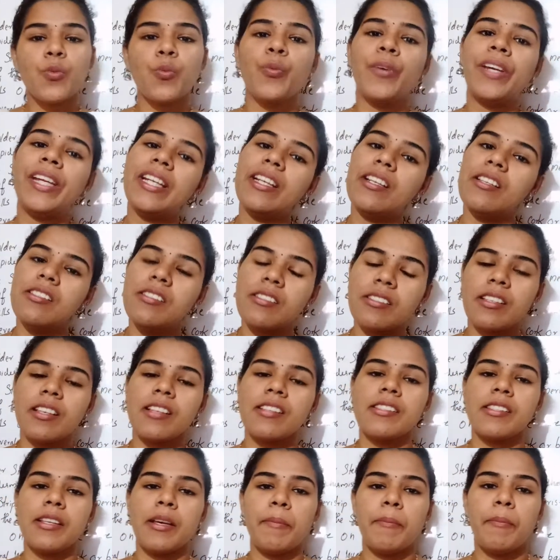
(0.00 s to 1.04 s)
we
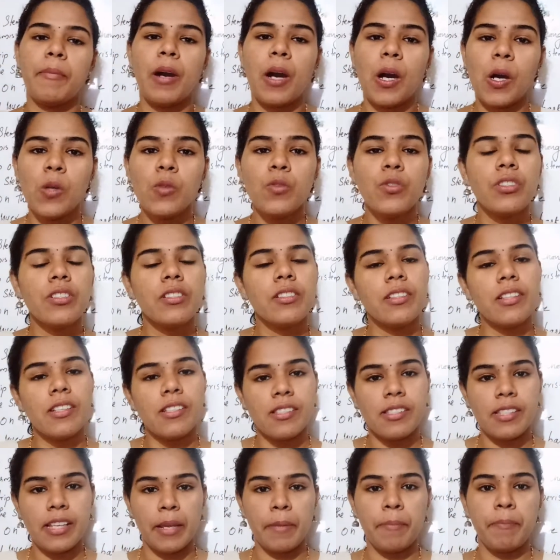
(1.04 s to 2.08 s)
discuss about
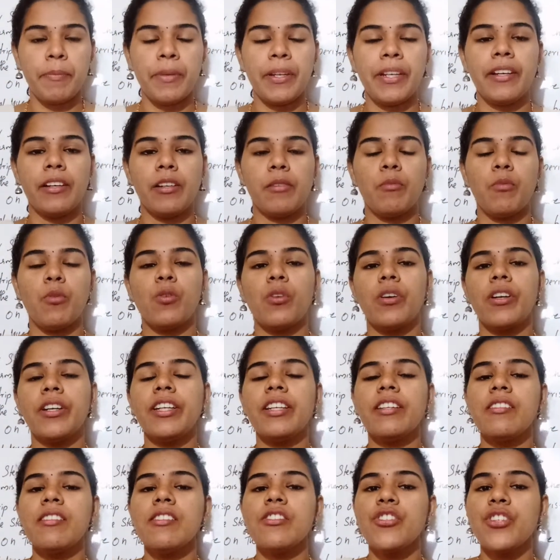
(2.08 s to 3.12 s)
this epidermis. What
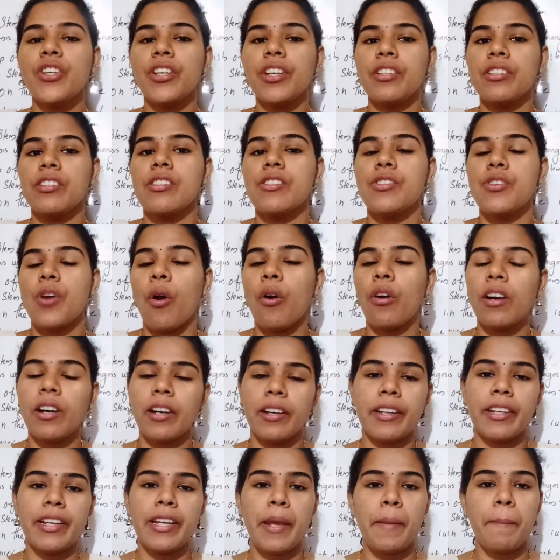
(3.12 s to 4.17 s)
are the changes
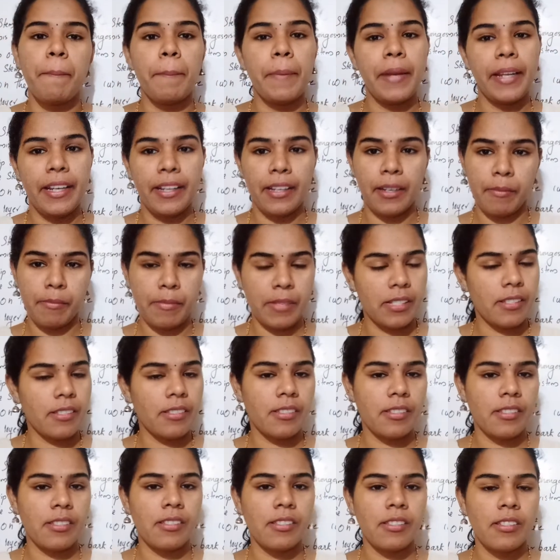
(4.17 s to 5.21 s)
occur in
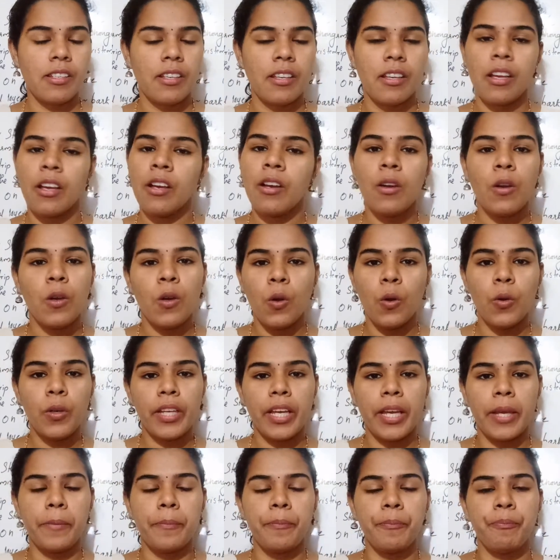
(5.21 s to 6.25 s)
epidermis?
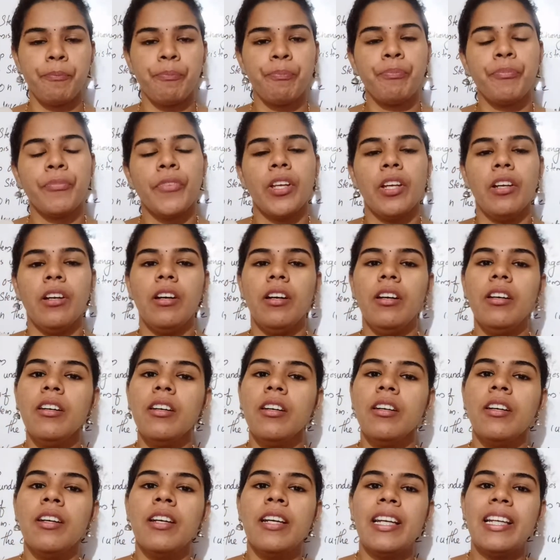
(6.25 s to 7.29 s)
Okay,
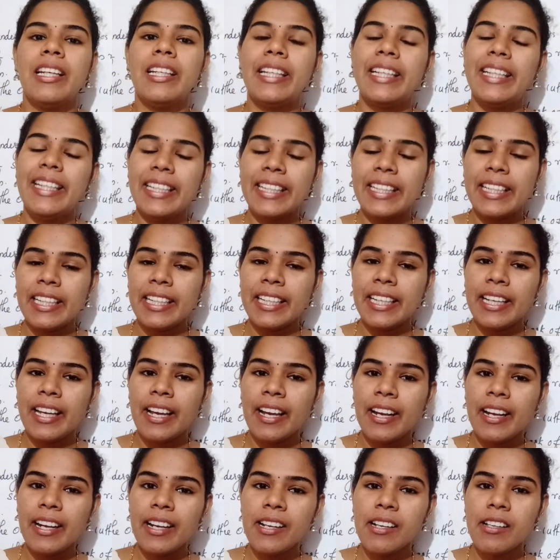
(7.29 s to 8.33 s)
the
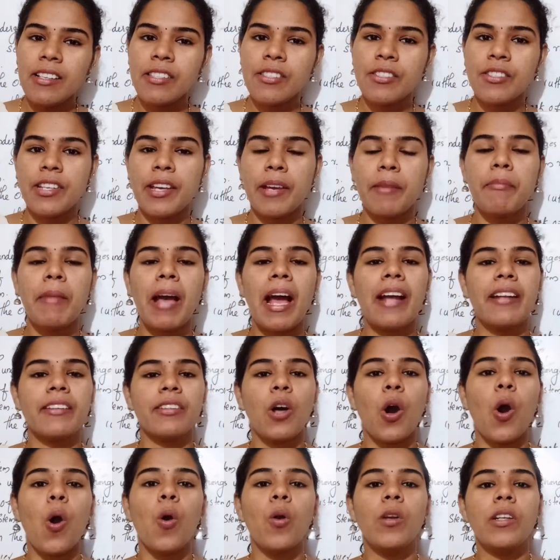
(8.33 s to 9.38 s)
younger stem and
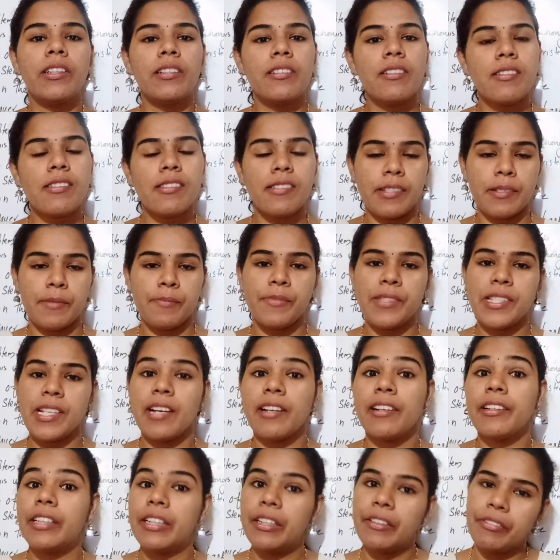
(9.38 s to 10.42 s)
the older stems
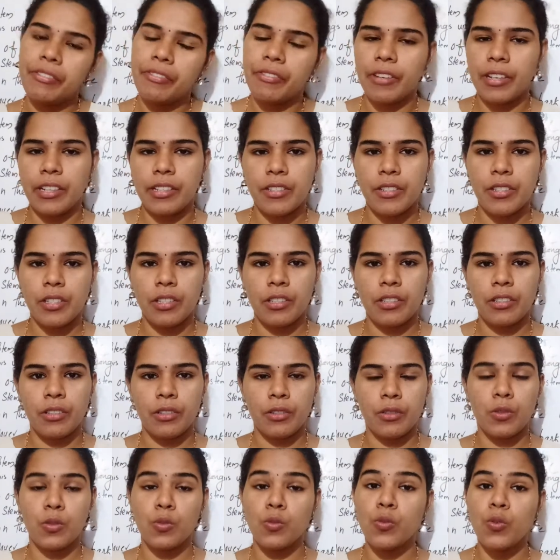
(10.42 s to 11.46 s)
are different.
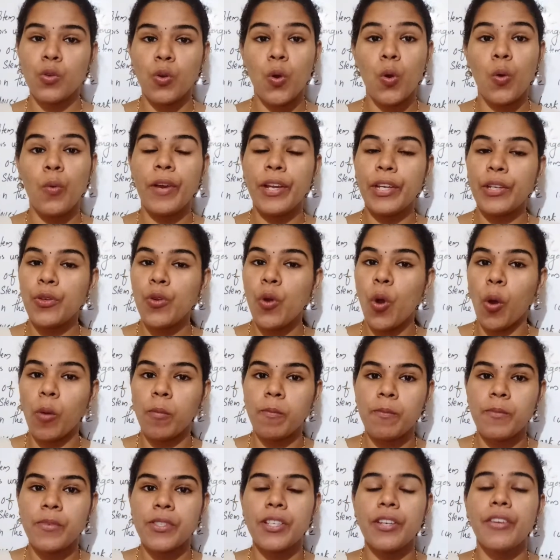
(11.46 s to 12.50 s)
You know, when you
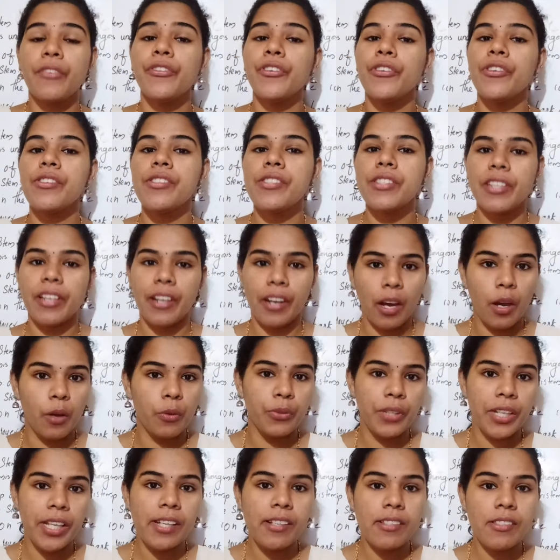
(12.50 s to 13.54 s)
observe your
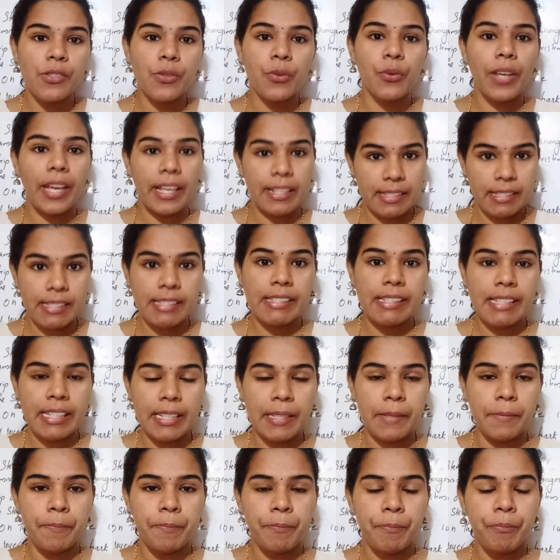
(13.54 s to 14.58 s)
surroundings, you can
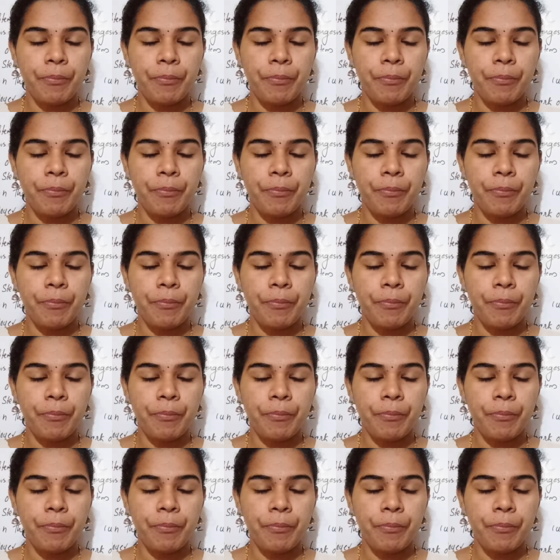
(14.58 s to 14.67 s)
see